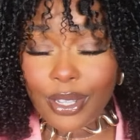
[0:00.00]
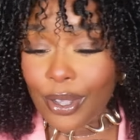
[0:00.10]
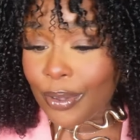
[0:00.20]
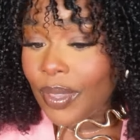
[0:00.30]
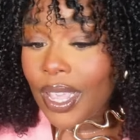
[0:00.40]

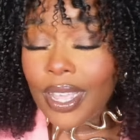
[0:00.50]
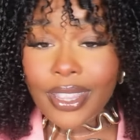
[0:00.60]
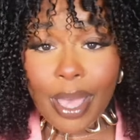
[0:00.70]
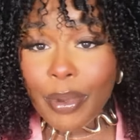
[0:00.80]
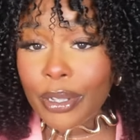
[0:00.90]
So
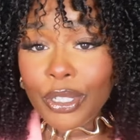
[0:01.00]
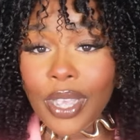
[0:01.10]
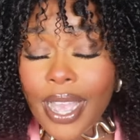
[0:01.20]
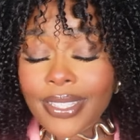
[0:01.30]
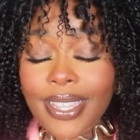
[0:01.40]
let me know what you
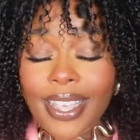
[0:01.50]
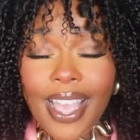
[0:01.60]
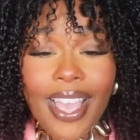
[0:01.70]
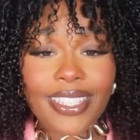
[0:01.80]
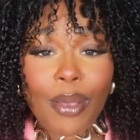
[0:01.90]
guys think, guys.